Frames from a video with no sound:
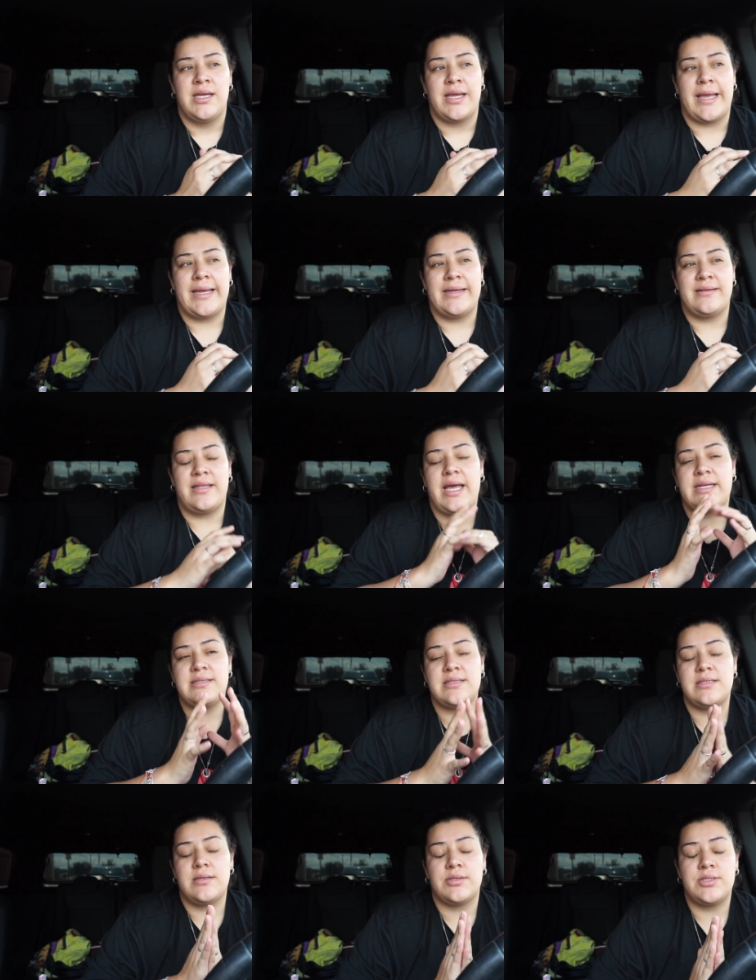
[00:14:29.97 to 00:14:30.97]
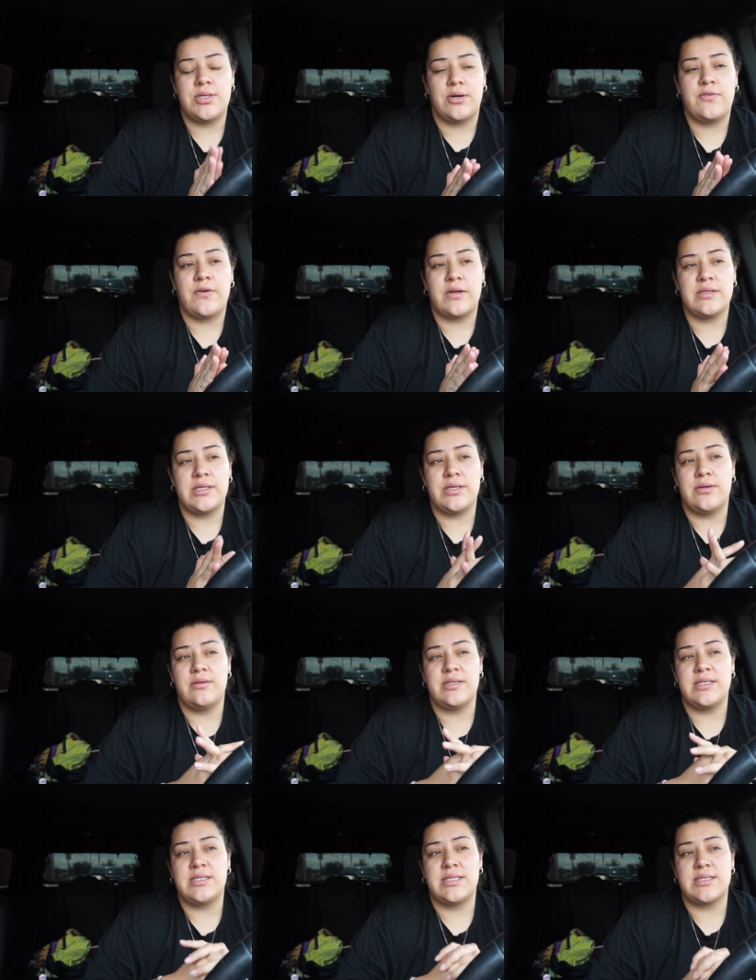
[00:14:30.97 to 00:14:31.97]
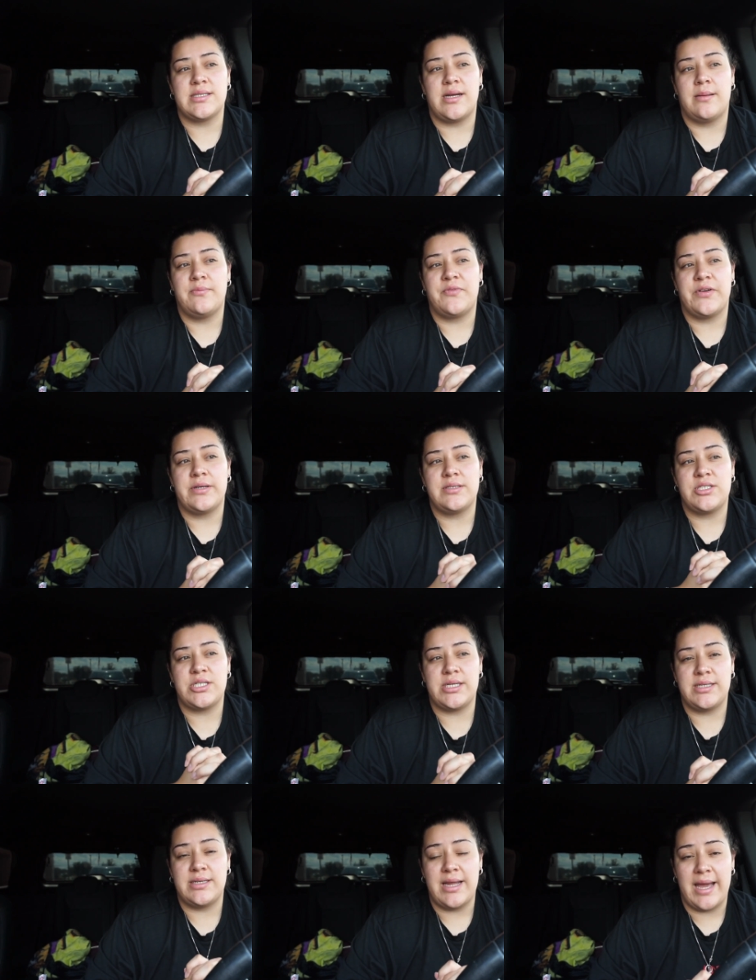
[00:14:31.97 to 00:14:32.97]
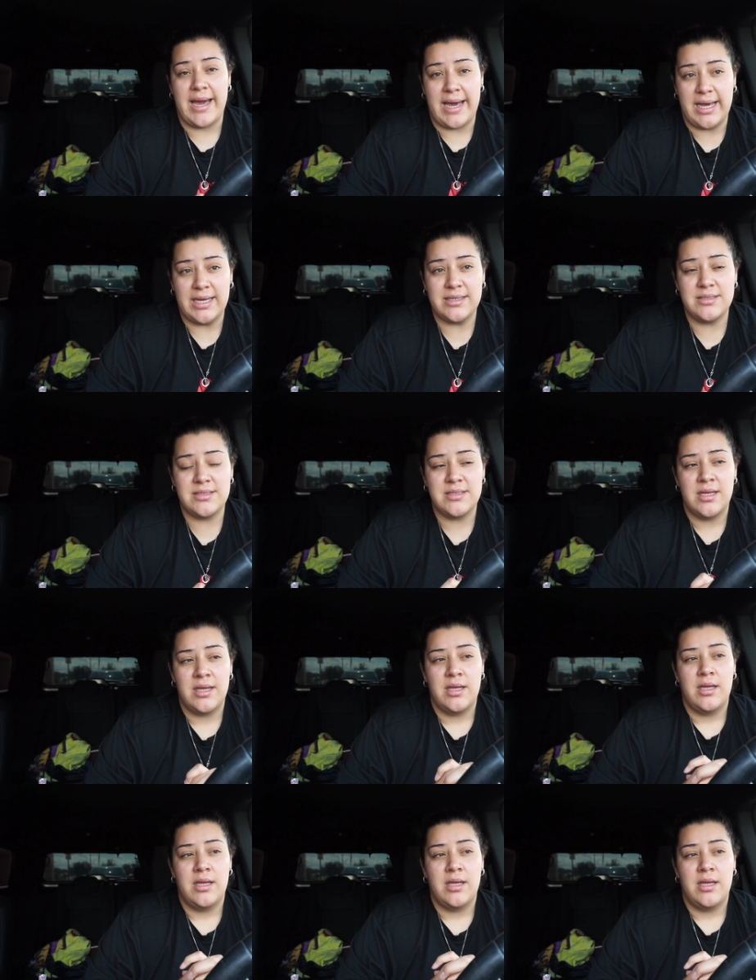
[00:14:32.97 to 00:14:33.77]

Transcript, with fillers: and that's so far the only discomfort she has.